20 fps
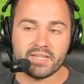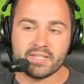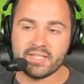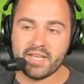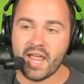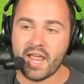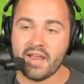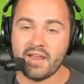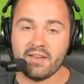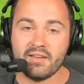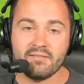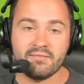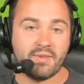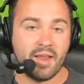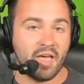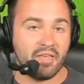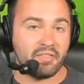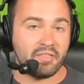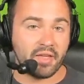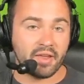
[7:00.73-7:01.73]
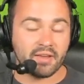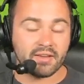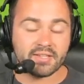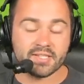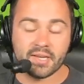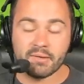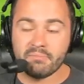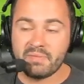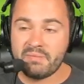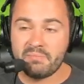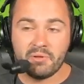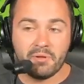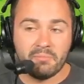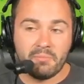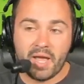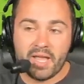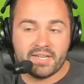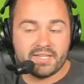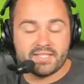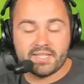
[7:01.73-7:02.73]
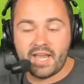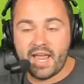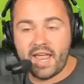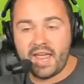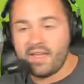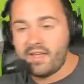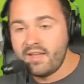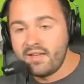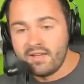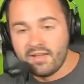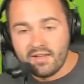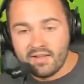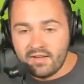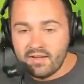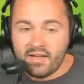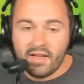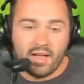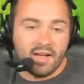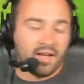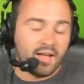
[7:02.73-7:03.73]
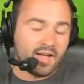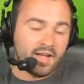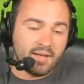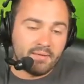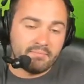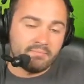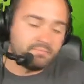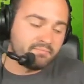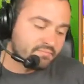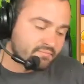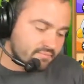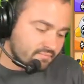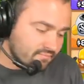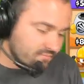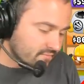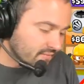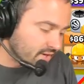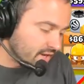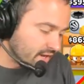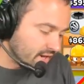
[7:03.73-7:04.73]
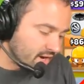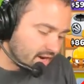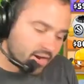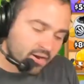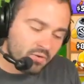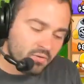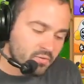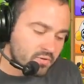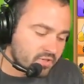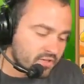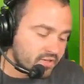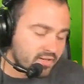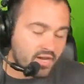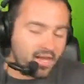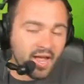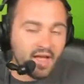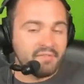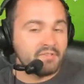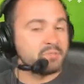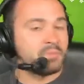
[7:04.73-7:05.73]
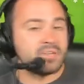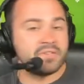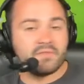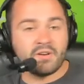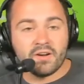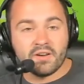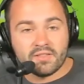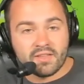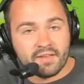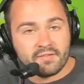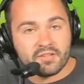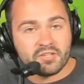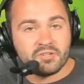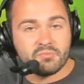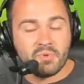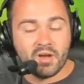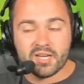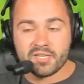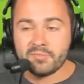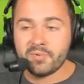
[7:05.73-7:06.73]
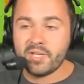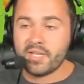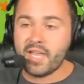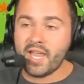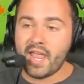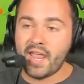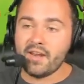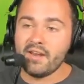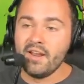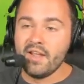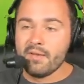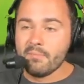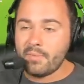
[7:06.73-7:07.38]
say nothing. Some people might say, you know, to have as much fun in life as you possibly can.